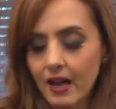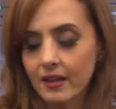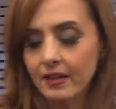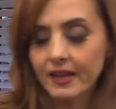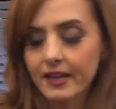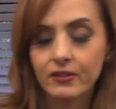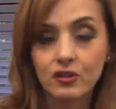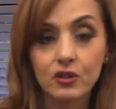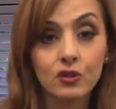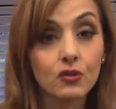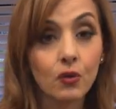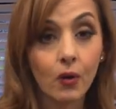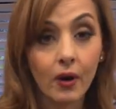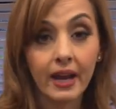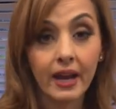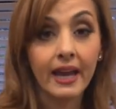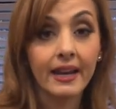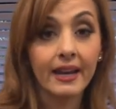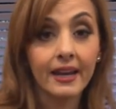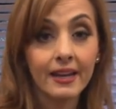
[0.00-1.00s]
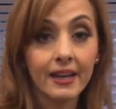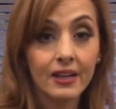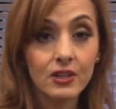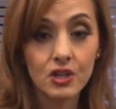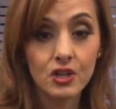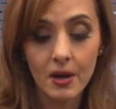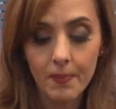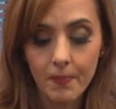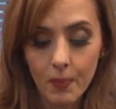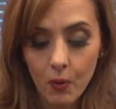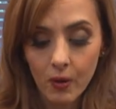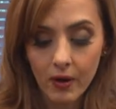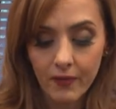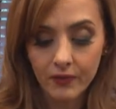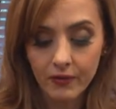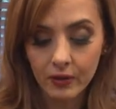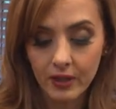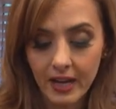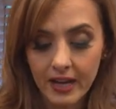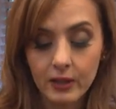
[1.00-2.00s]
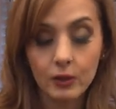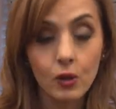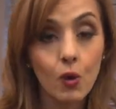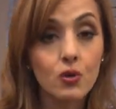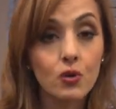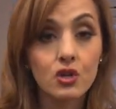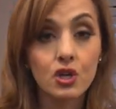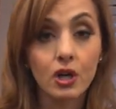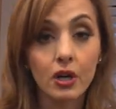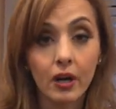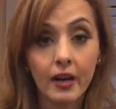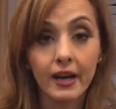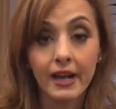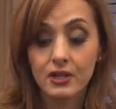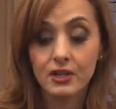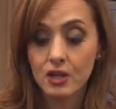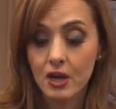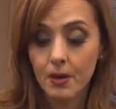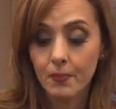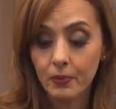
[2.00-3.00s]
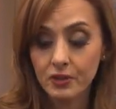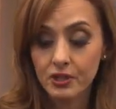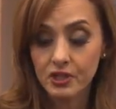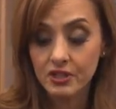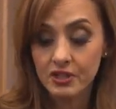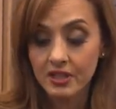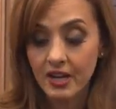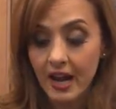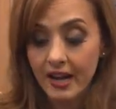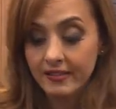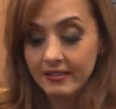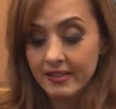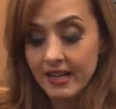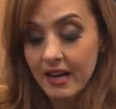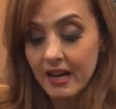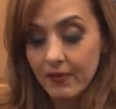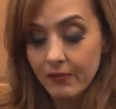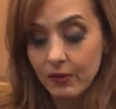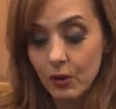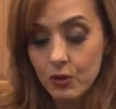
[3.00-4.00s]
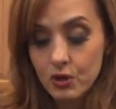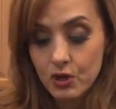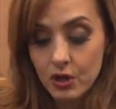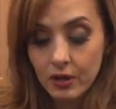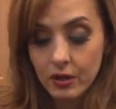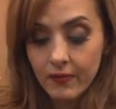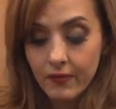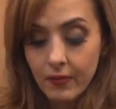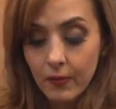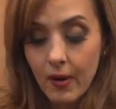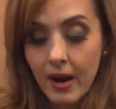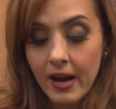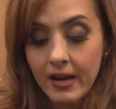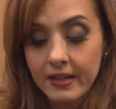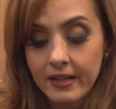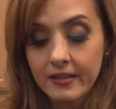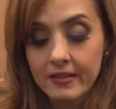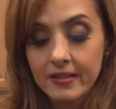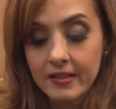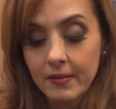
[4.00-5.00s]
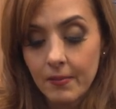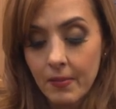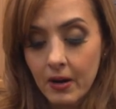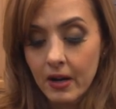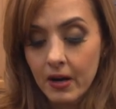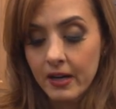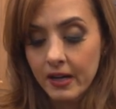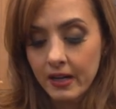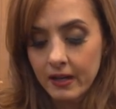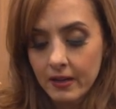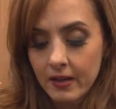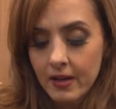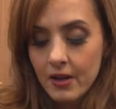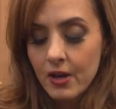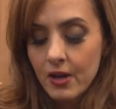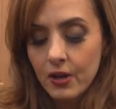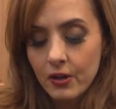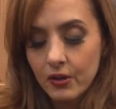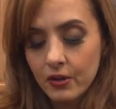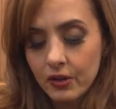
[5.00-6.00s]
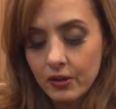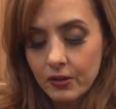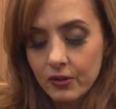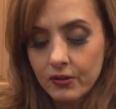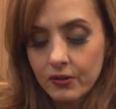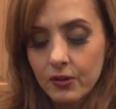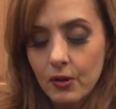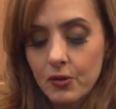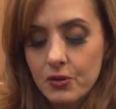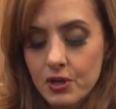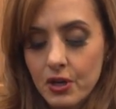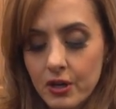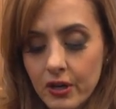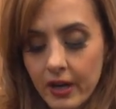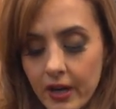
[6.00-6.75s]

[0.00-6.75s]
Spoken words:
like to use organic ketchup, or if you like low sugar ketchup, which is nice, they have low sugar varieties in the market, you could use low sugar